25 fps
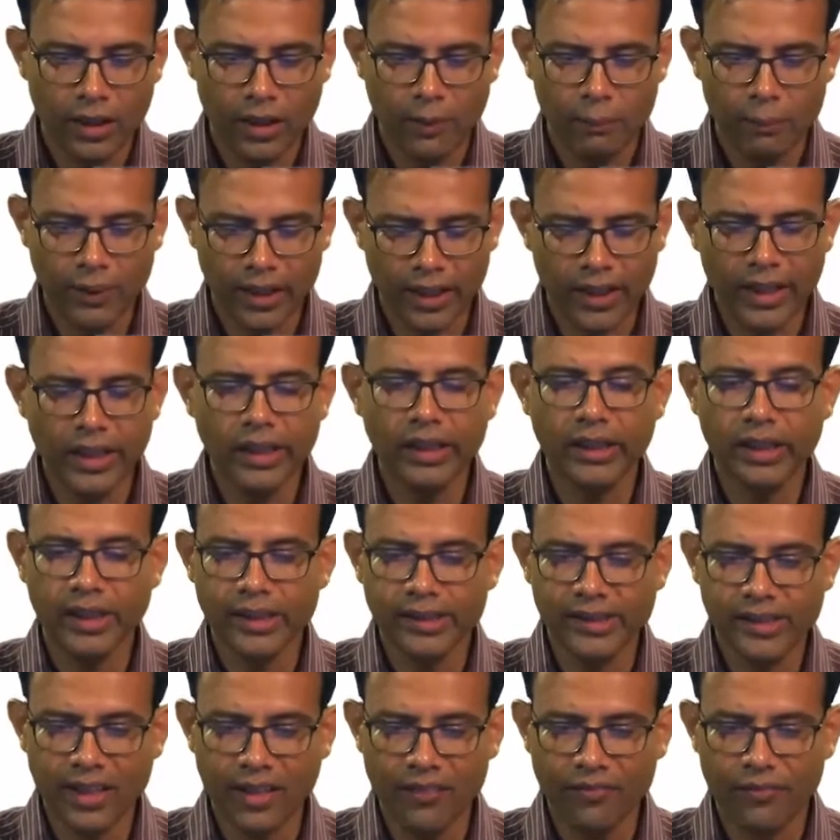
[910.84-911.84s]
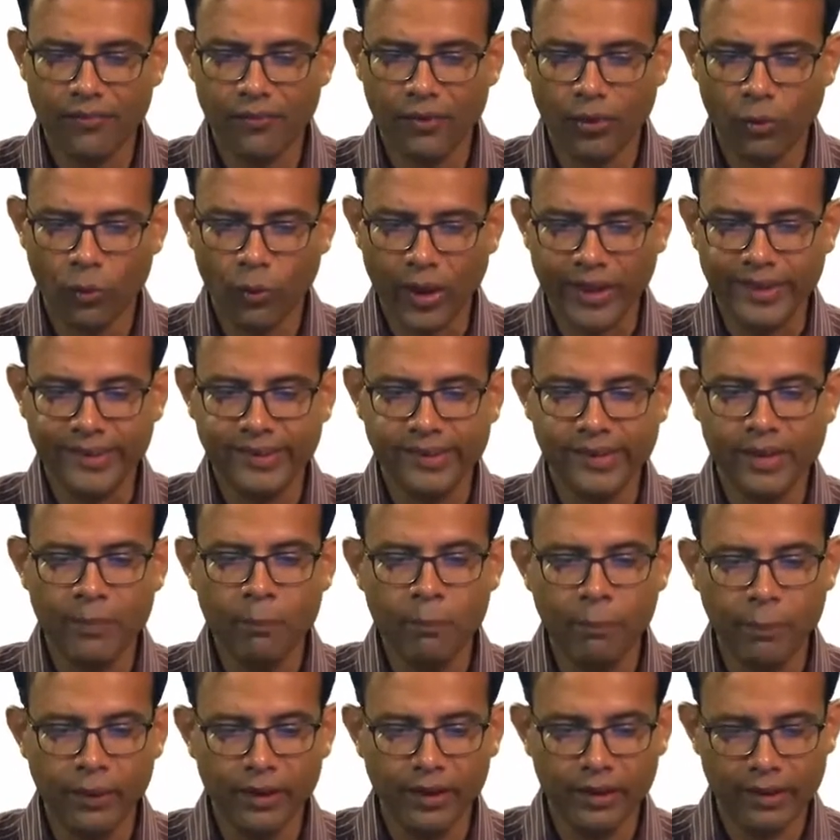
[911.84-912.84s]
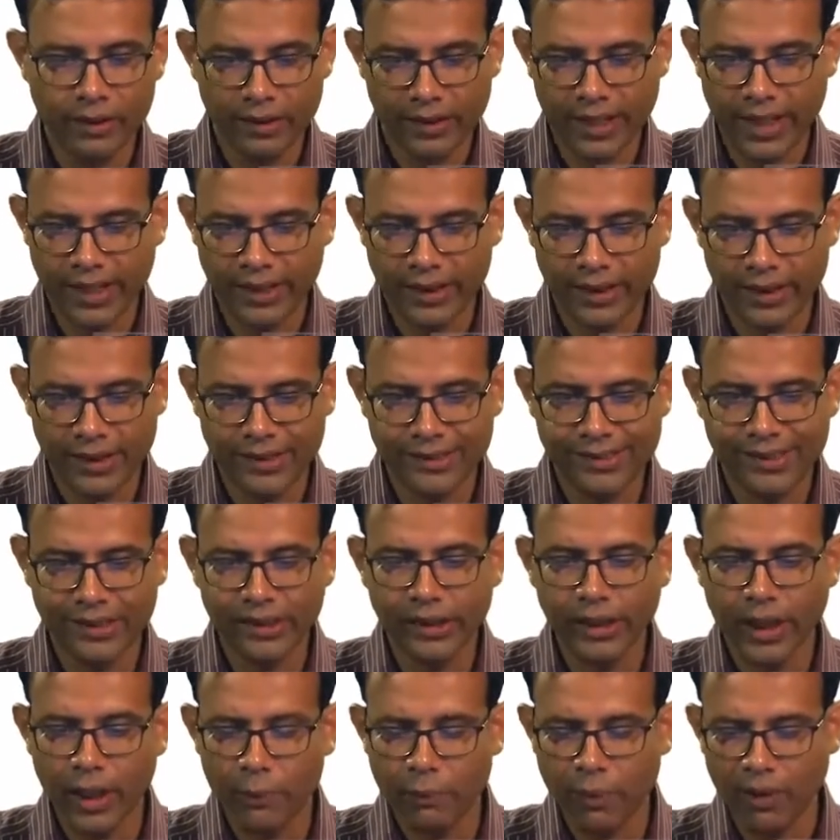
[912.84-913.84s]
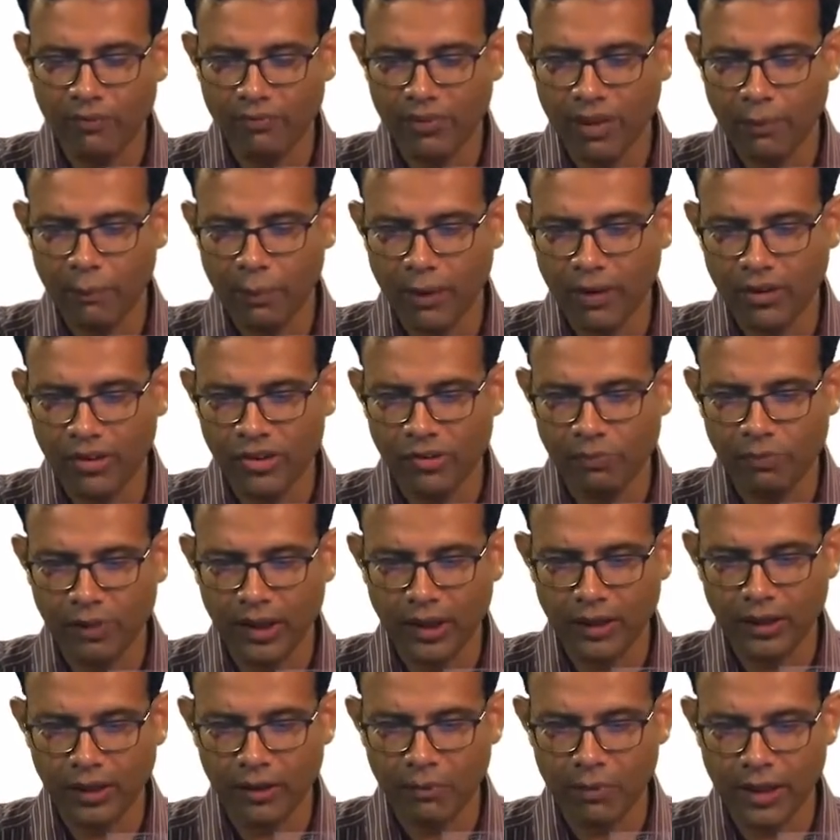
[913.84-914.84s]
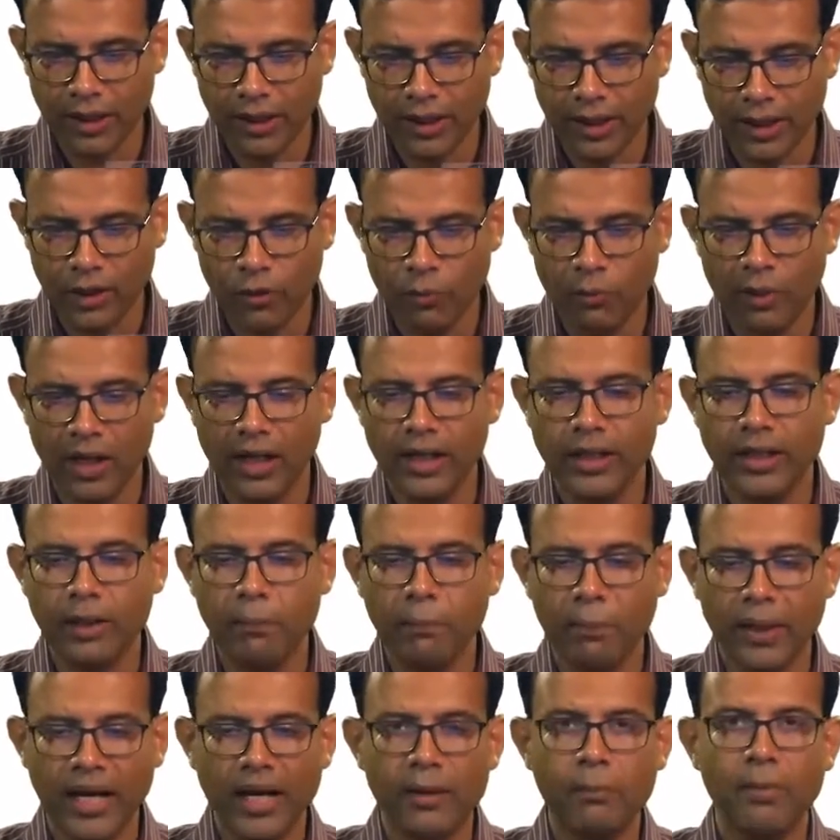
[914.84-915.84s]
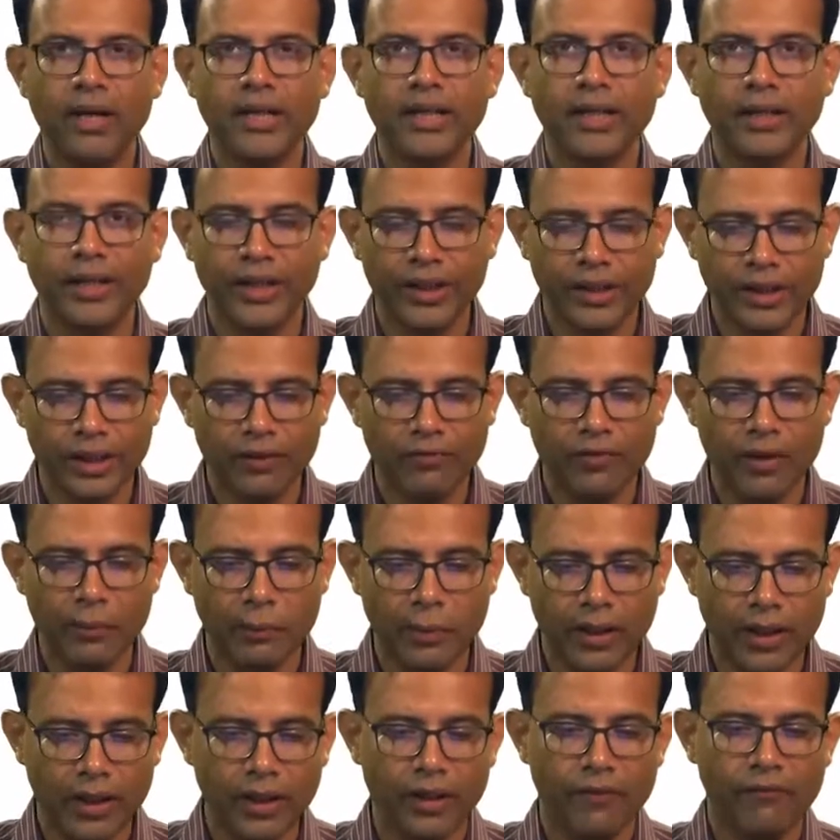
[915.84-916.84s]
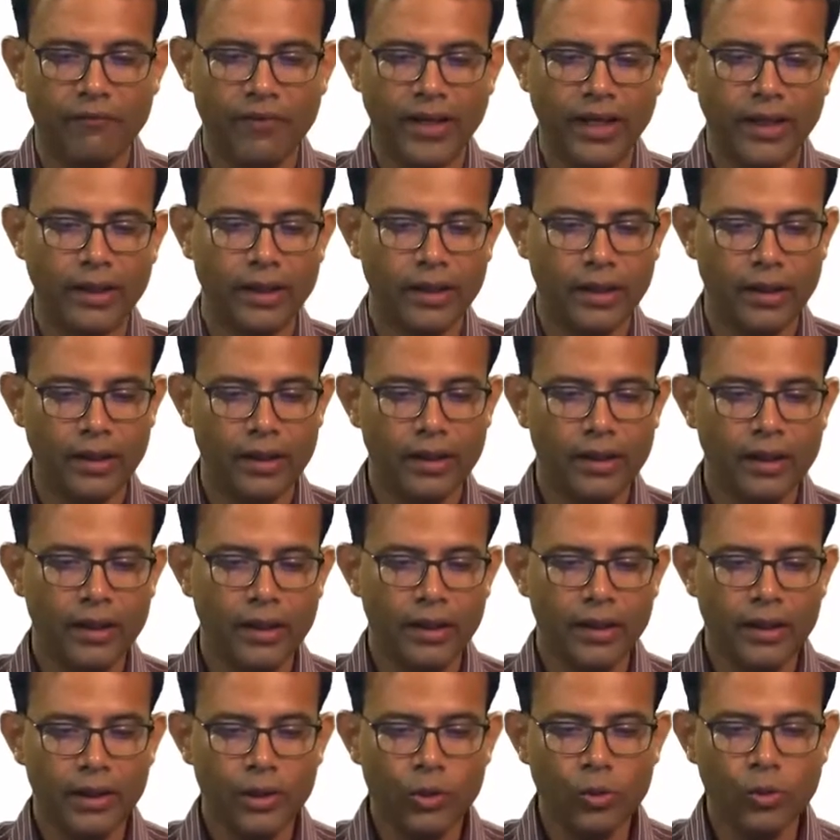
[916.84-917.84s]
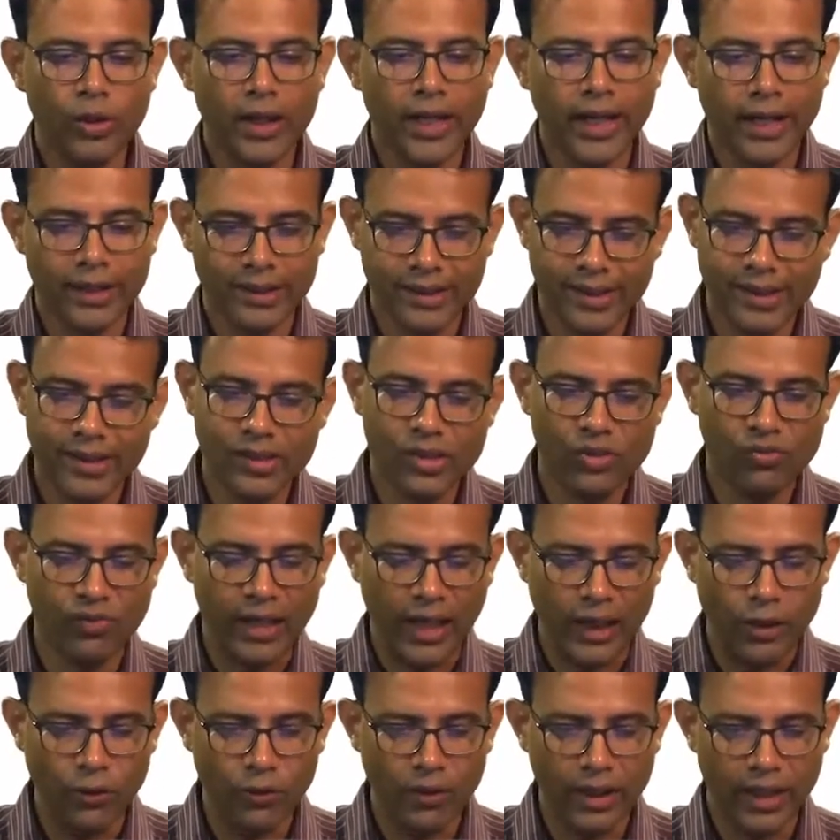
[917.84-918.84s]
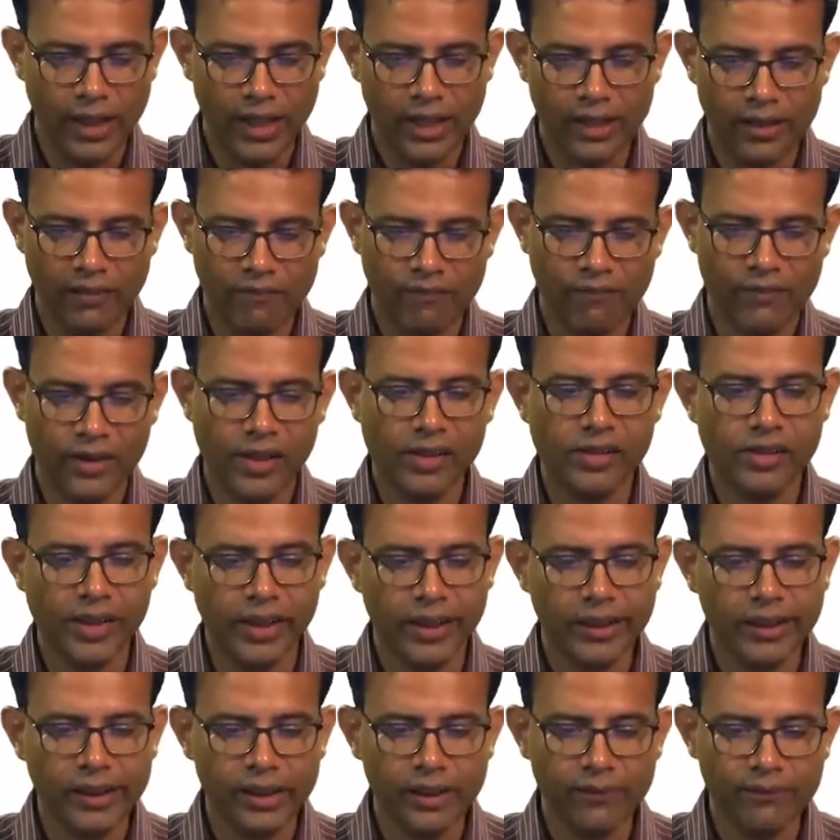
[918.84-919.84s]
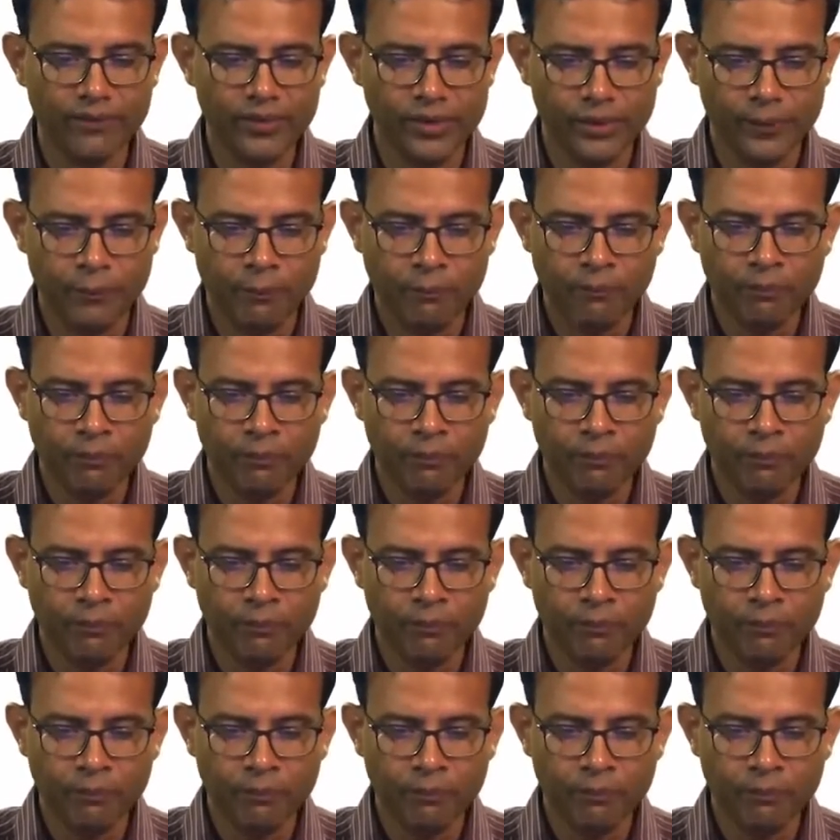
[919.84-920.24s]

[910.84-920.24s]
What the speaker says: predictions are quite simple, that there is a shape of the power spectrum and then you multiply by a redshift dependent factor to get its value at different redshifts.